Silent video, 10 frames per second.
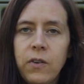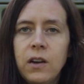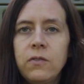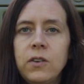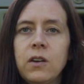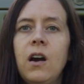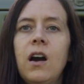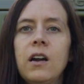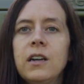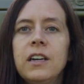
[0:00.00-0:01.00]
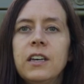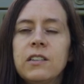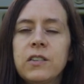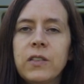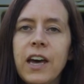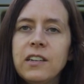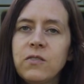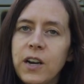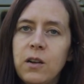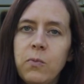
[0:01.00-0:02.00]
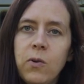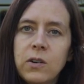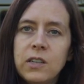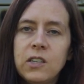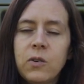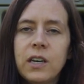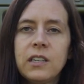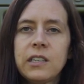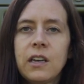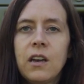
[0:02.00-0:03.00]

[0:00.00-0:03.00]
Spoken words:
front of your car, so that is very important to us.